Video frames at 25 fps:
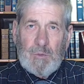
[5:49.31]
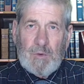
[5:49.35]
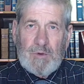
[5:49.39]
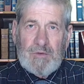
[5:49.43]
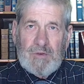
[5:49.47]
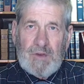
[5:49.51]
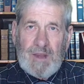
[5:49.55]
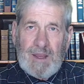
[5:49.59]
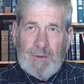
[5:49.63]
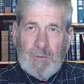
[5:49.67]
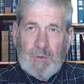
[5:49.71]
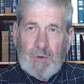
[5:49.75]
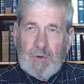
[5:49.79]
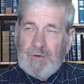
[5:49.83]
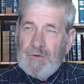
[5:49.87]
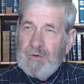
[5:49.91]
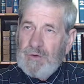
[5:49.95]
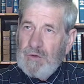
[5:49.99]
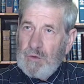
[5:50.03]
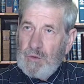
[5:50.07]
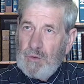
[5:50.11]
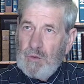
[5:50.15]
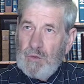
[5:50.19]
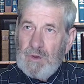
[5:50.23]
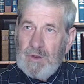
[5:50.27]
was able
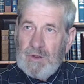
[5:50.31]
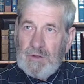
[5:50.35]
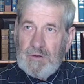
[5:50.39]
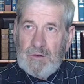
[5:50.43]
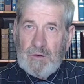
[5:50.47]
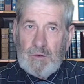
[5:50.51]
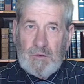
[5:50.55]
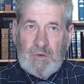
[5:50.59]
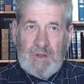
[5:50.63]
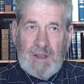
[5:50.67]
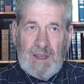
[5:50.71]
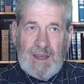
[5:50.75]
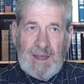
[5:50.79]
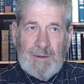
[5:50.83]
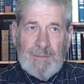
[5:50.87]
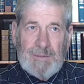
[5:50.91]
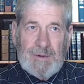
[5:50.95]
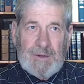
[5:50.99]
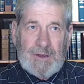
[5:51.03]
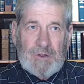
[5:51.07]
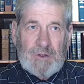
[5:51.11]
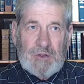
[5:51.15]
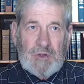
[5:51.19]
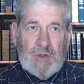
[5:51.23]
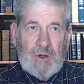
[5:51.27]
to do
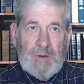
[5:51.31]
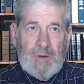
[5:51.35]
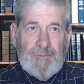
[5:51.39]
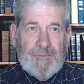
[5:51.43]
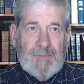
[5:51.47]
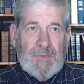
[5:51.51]
damage